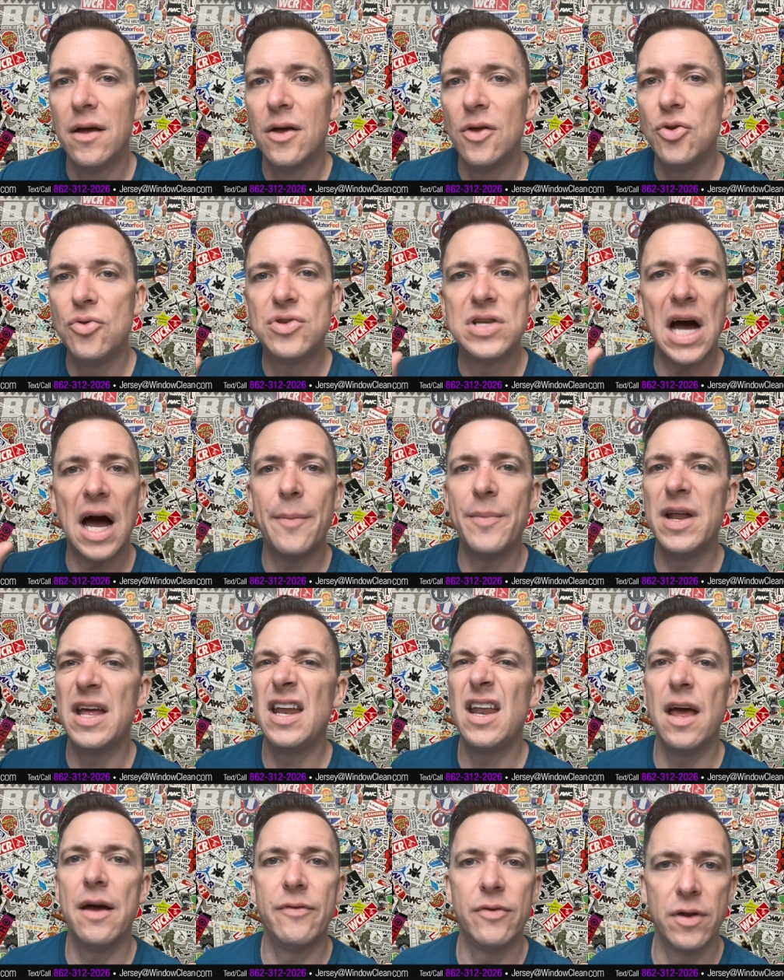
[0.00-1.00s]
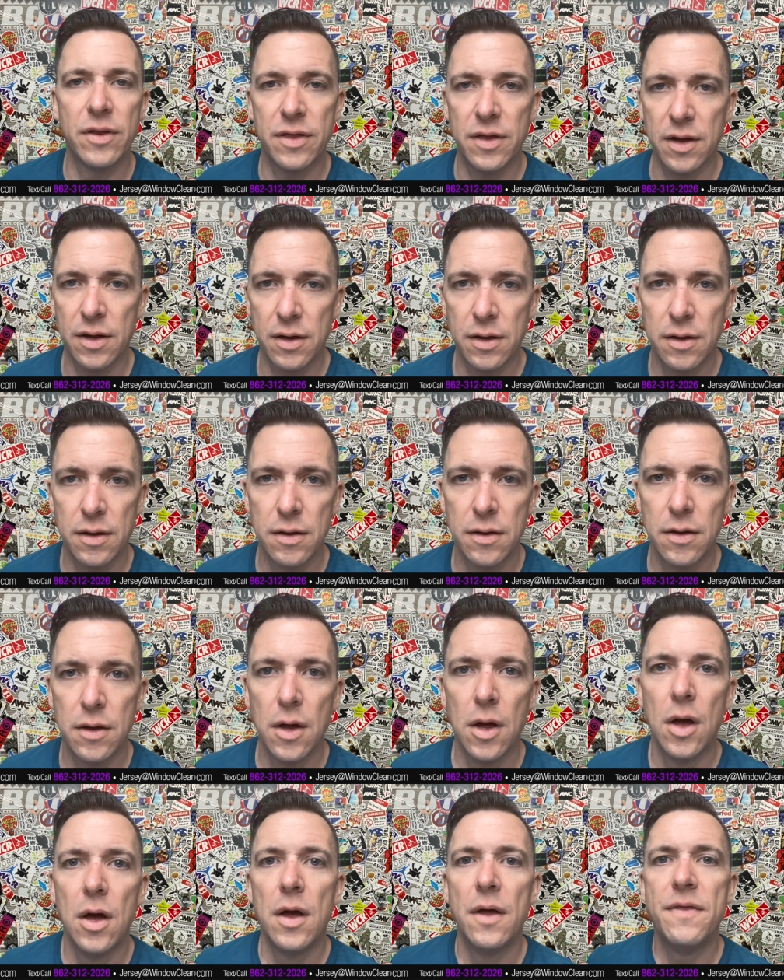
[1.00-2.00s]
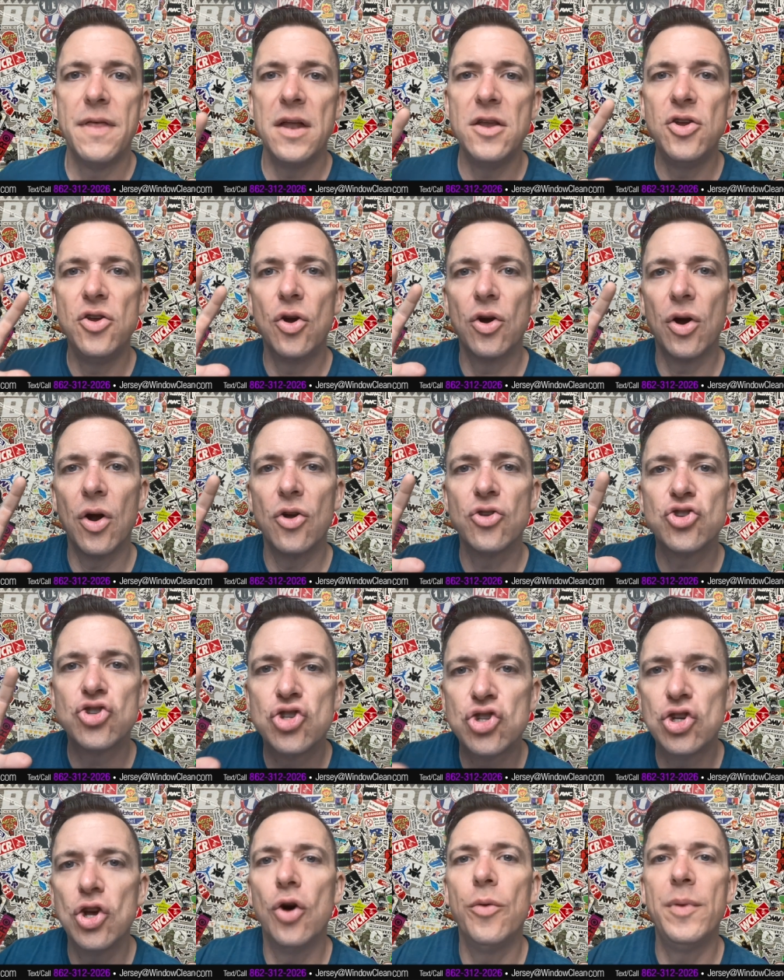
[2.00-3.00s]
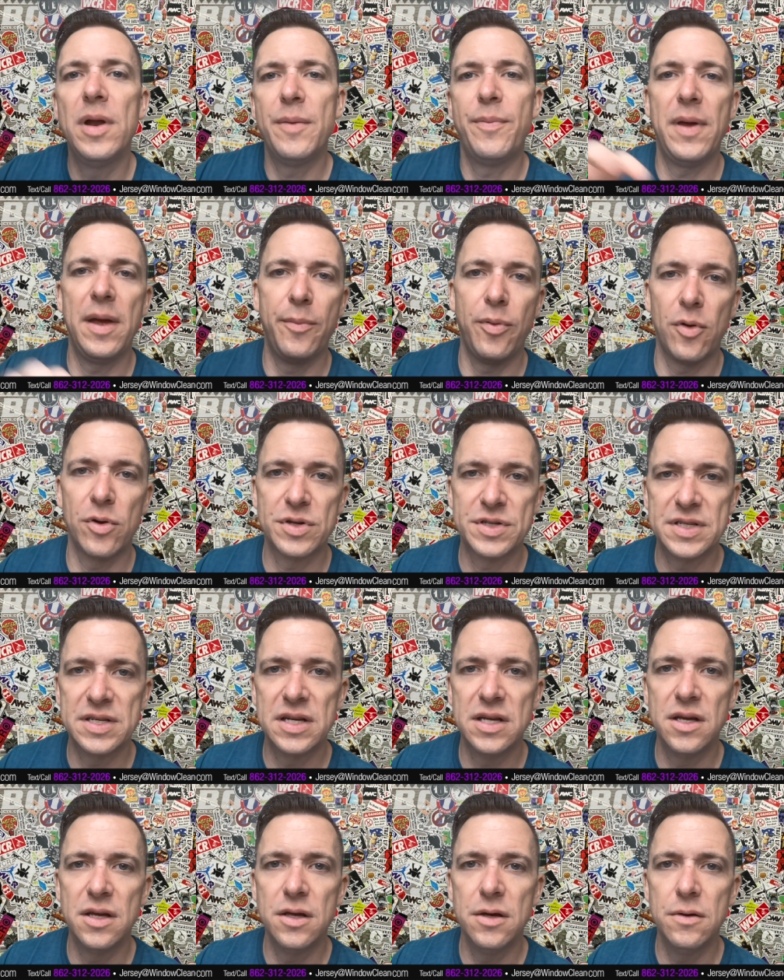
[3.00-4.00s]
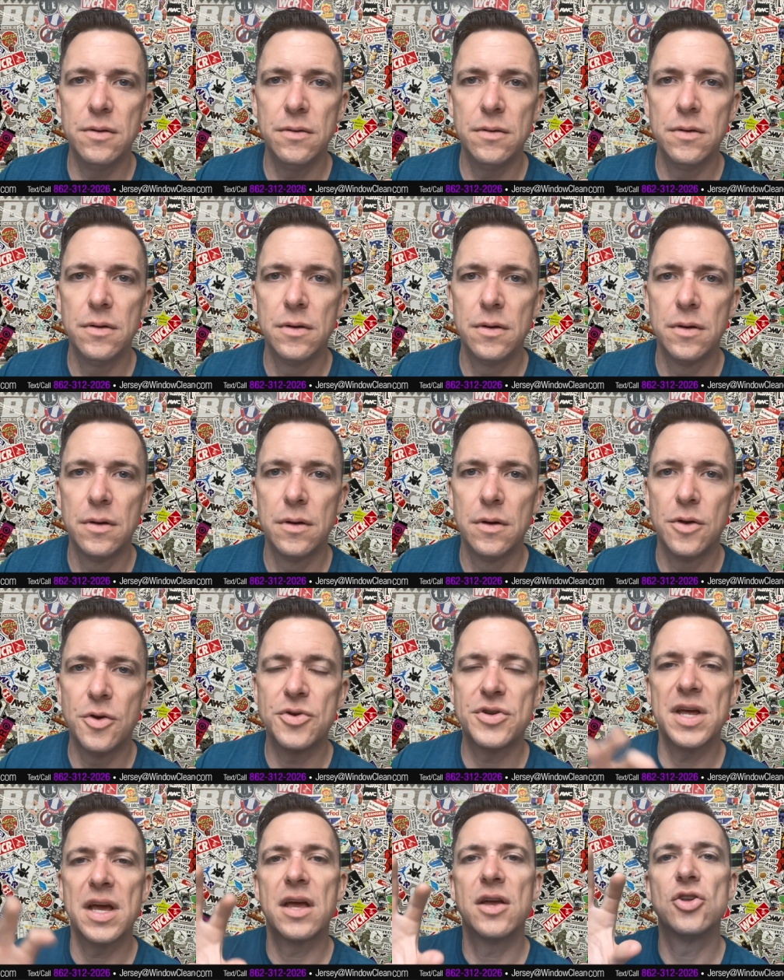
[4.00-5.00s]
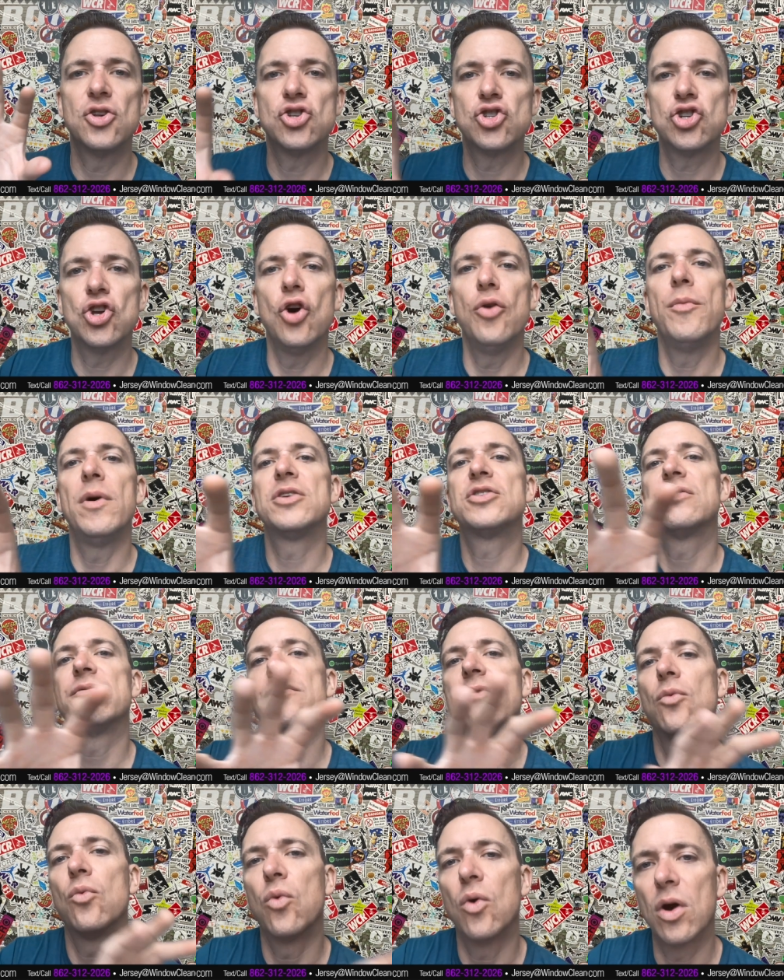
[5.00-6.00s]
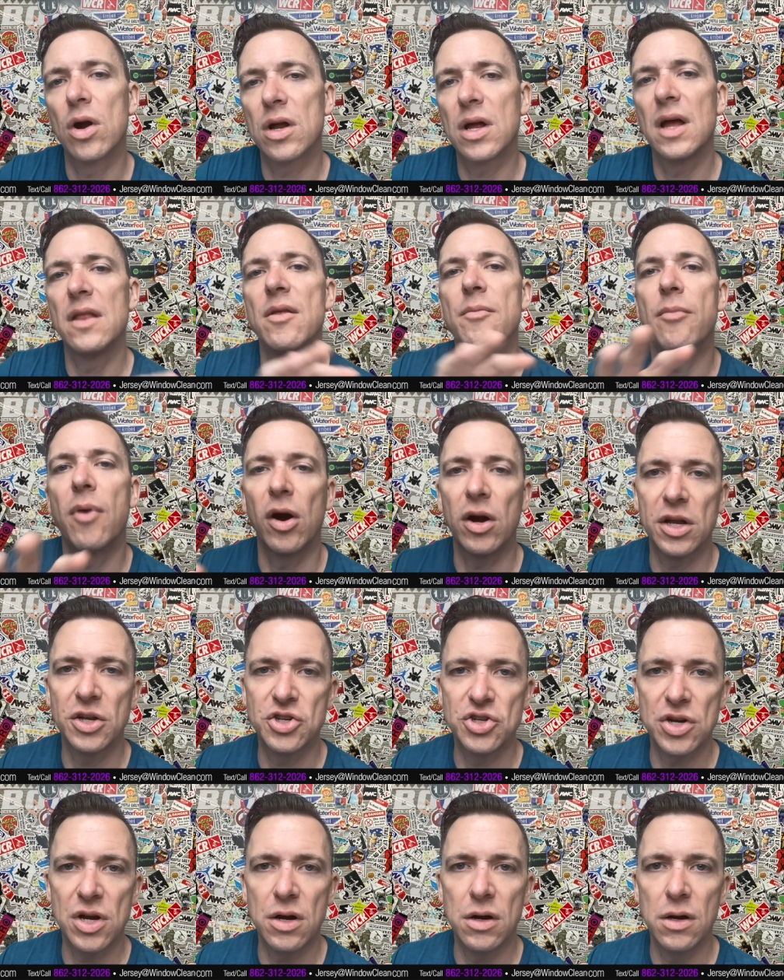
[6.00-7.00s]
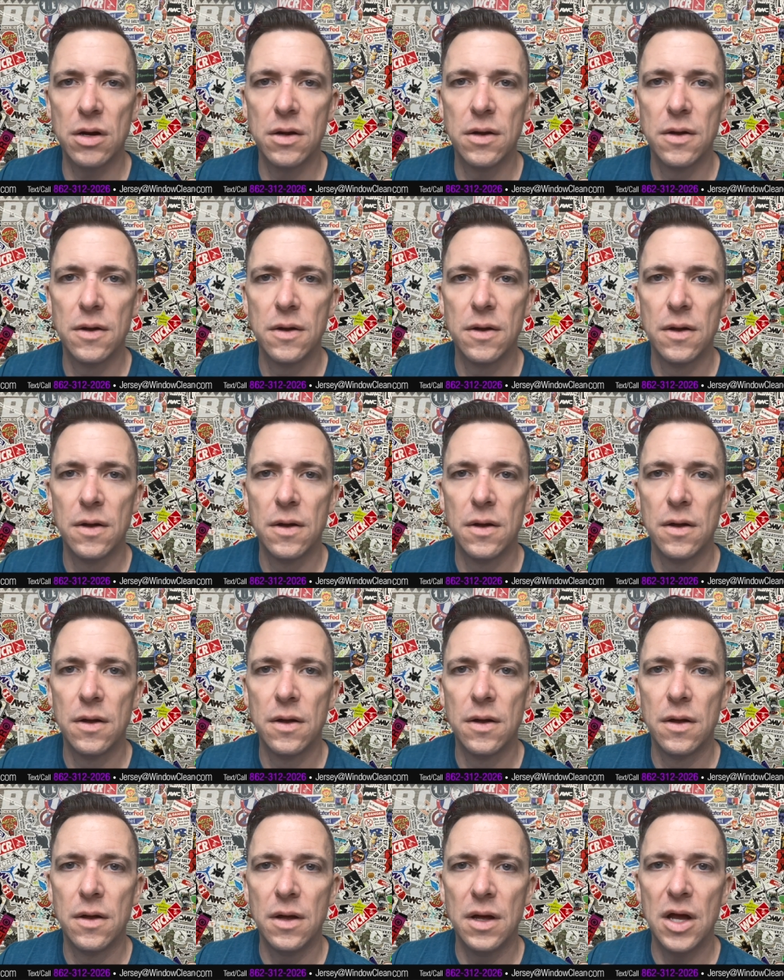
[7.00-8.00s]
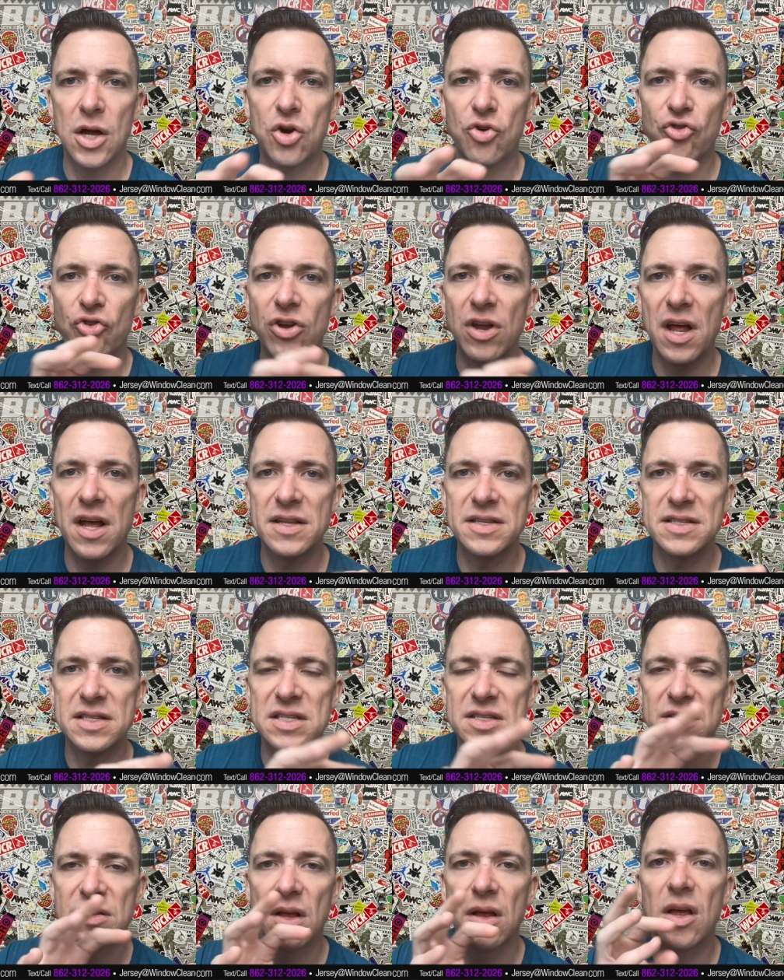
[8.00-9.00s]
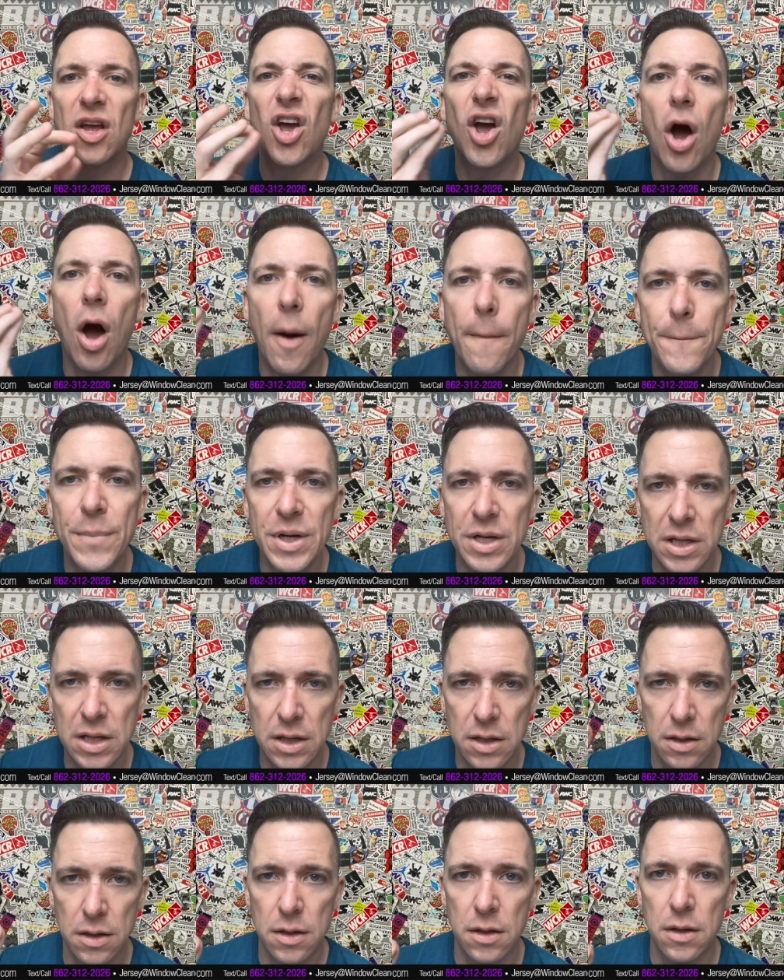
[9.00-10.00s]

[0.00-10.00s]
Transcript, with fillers: you dominate everything then you're so many people are seeing you. You're taking so much of the work and the market share. It creates this company.